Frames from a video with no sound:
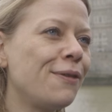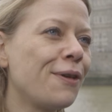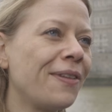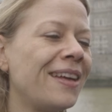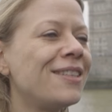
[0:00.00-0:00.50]
You've
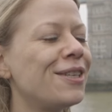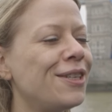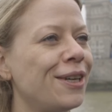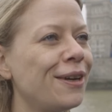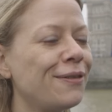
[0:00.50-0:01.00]
got the
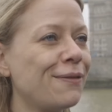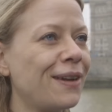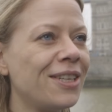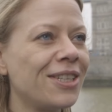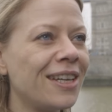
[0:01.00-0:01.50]
Institute of
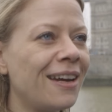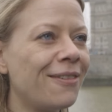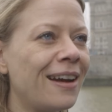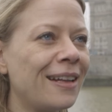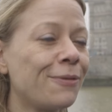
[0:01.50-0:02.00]
Civil
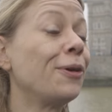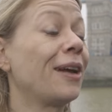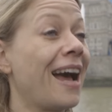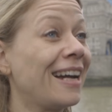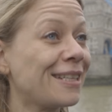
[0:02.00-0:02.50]
Engineering, the
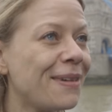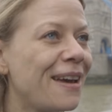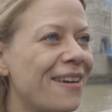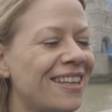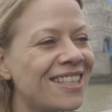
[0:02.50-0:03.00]
Royal Academy
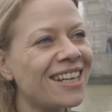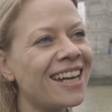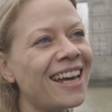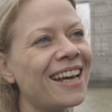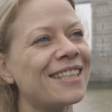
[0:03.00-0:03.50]
of
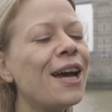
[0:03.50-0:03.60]
Engineers,